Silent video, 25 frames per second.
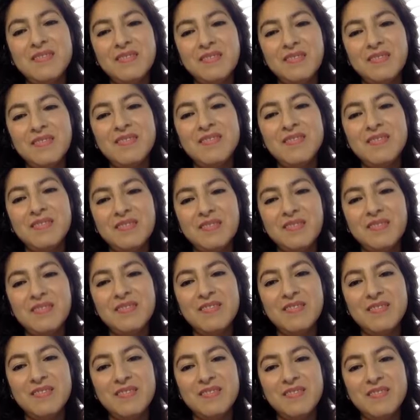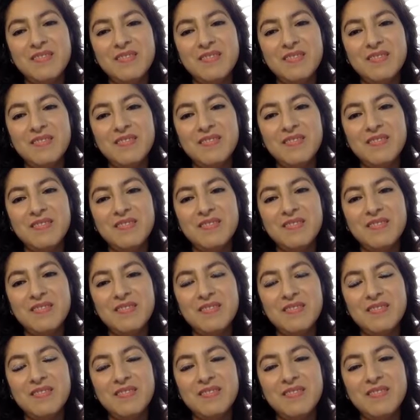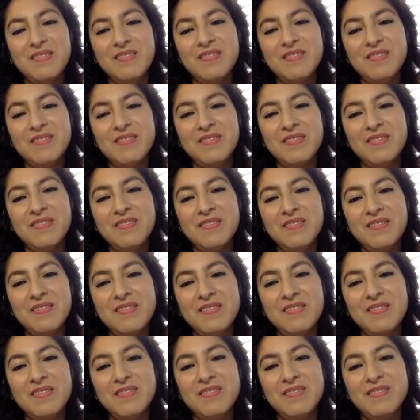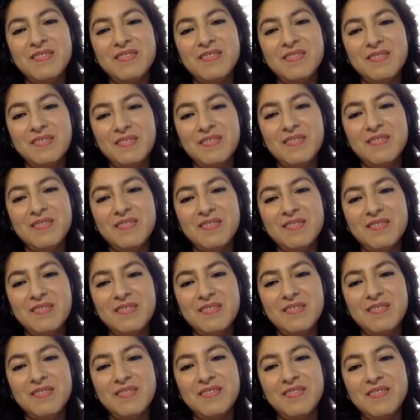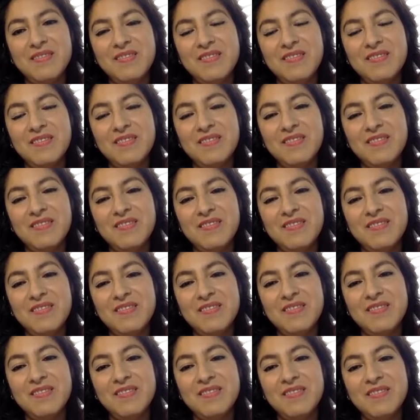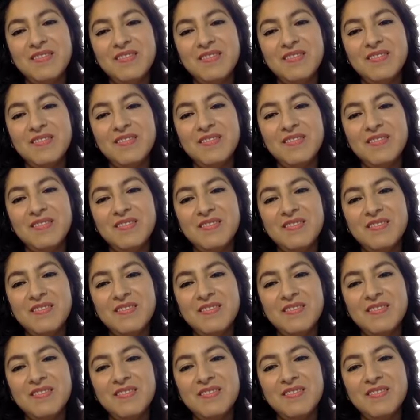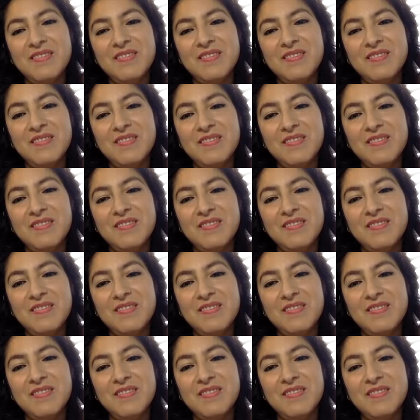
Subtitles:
The person shown says nothing.